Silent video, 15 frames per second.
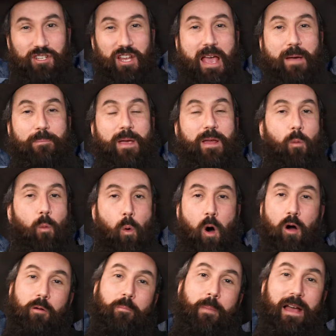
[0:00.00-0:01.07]
champion,
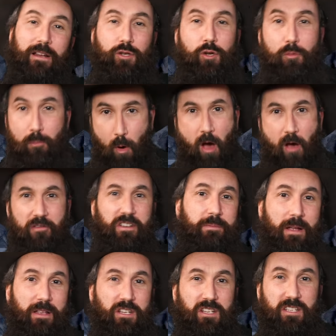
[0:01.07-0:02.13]
welcome back to Murphy's
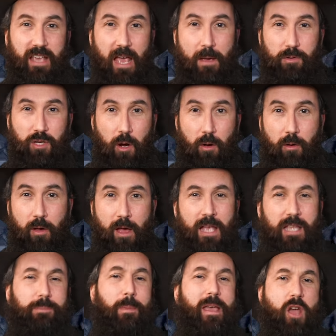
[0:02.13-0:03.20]
Magic's game show.
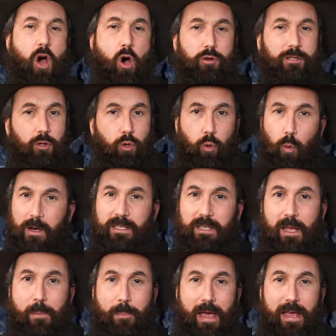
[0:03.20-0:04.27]
It's me your host,
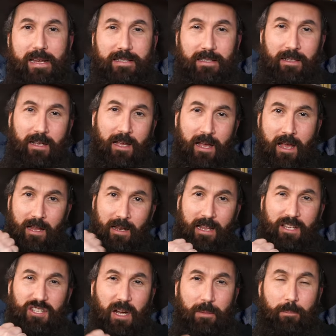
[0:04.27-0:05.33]
Grizzly Peterson.
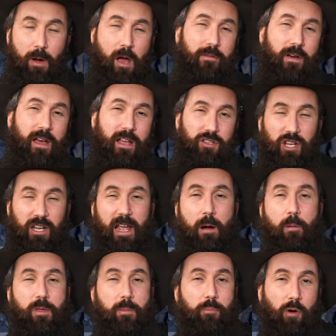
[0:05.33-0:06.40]
Let's jump over and check out
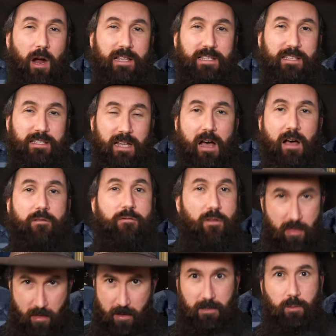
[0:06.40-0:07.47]
what the prizes are for
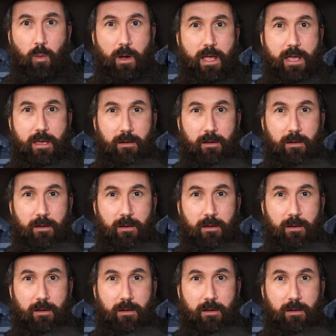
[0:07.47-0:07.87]
this week.